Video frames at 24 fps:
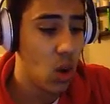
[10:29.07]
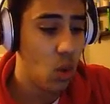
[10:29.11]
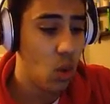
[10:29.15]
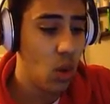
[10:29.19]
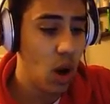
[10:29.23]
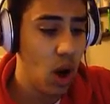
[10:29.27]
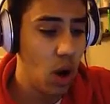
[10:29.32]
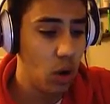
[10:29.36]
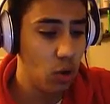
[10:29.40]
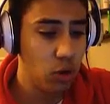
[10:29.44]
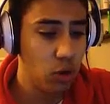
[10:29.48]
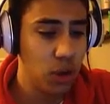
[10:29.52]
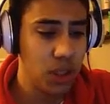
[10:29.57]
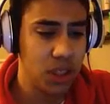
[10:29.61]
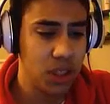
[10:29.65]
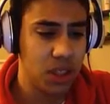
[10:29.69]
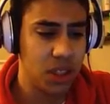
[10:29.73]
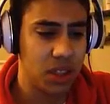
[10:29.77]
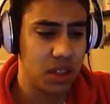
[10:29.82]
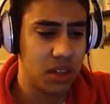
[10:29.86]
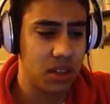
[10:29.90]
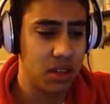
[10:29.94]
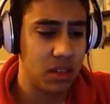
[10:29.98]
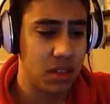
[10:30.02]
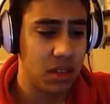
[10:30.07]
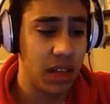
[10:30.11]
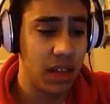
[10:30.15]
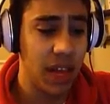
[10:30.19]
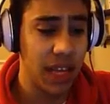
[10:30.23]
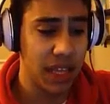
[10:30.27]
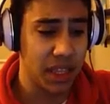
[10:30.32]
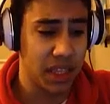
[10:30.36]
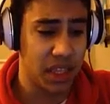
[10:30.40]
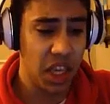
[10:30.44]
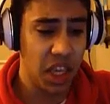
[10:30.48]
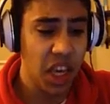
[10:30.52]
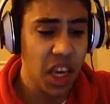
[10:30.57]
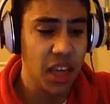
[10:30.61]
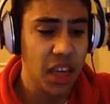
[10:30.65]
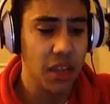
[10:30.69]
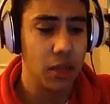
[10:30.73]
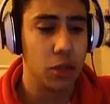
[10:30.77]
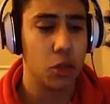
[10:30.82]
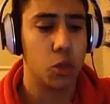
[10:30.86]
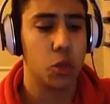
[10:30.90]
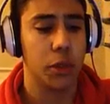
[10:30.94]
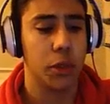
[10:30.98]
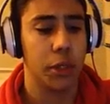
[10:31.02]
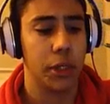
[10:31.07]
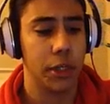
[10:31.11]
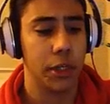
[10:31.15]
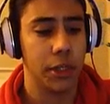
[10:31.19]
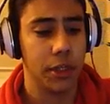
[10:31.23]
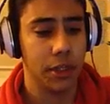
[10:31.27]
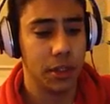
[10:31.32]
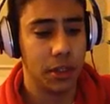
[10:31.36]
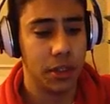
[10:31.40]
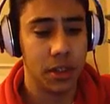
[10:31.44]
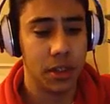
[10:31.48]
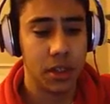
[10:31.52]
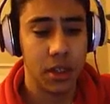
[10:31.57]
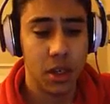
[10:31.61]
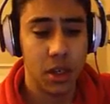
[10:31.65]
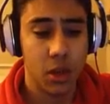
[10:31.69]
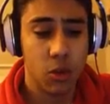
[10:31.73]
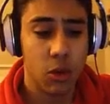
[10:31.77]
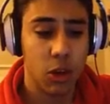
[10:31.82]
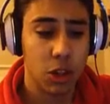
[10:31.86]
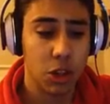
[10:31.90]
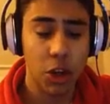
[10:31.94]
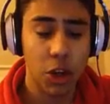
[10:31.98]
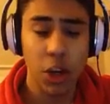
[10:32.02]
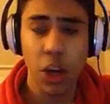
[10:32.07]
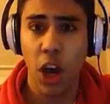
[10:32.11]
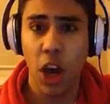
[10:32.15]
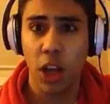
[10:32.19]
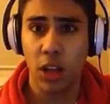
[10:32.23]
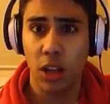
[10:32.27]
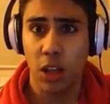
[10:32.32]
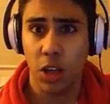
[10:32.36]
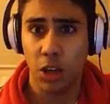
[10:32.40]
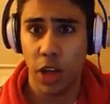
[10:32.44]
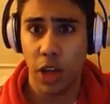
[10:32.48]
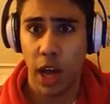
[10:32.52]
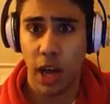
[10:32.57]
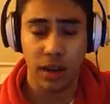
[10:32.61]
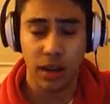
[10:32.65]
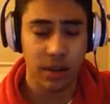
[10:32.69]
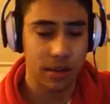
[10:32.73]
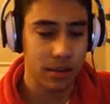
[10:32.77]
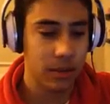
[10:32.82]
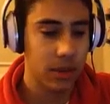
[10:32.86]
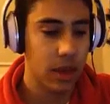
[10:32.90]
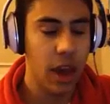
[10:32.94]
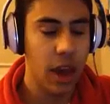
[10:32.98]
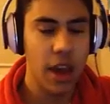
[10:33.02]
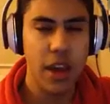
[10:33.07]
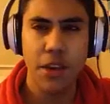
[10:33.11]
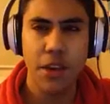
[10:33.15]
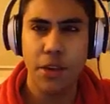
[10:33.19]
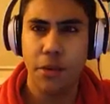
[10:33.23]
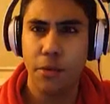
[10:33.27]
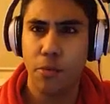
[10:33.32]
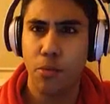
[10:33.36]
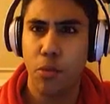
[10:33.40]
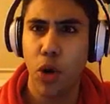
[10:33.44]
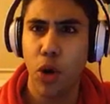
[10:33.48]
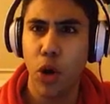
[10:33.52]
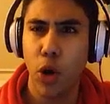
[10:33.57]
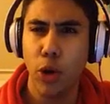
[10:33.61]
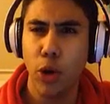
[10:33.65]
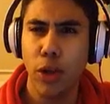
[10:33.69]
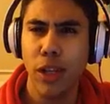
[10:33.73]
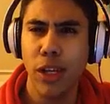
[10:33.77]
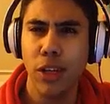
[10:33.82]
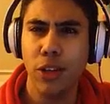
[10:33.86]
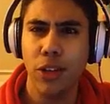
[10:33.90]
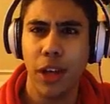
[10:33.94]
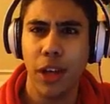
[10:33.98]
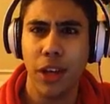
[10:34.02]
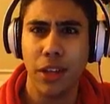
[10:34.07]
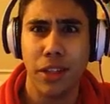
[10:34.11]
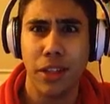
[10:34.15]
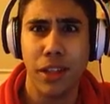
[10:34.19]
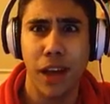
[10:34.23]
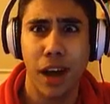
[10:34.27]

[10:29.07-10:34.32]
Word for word: Whoa, it's... That is weird. What's going on, Lionel? Hey, poor Lionel,